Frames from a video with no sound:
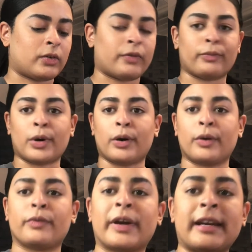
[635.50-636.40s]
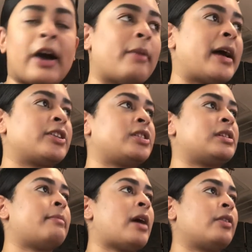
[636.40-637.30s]
Well, right now I'm
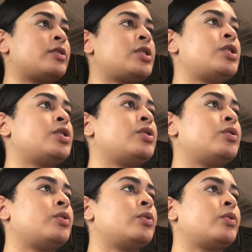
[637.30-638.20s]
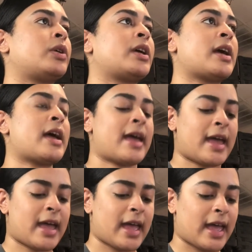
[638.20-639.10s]
actually about to
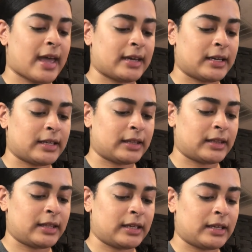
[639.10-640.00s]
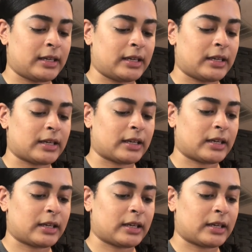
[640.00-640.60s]
edit the